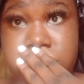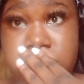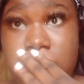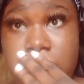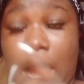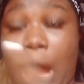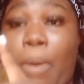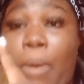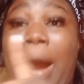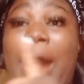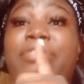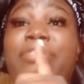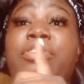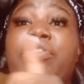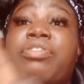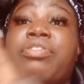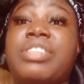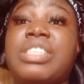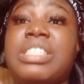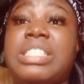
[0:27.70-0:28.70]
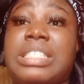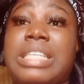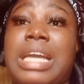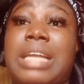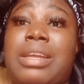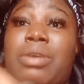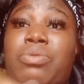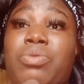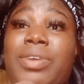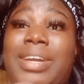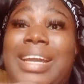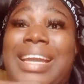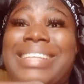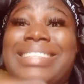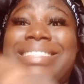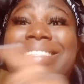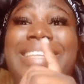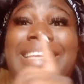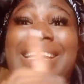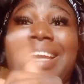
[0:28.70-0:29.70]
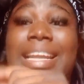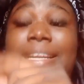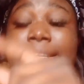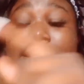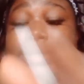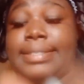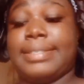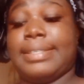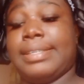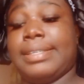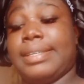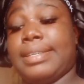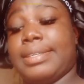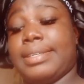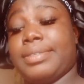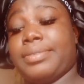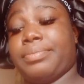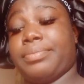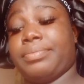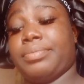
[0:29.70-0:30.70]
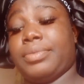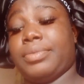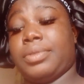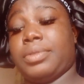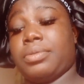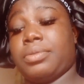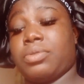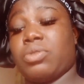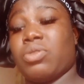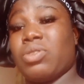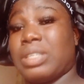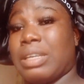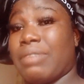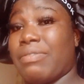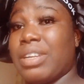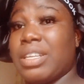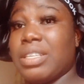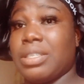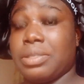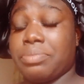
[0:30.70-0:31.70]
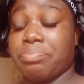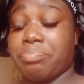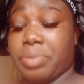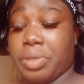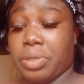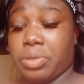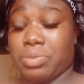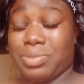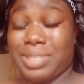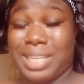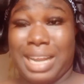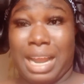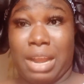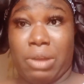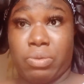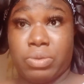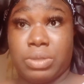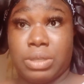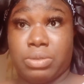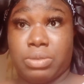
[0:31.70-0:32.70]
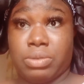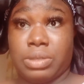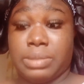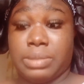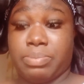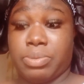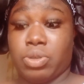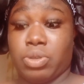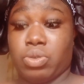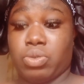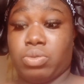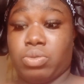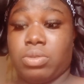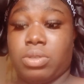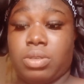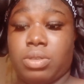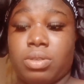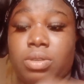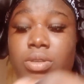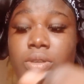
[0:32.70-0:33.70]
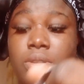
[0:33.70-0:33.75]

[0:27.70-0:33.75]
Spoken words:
I will have to finish it. So that I'm not gonna eat carelessly. Okay? Because I've already eaten peanuts and I don't want to eat peanuts today.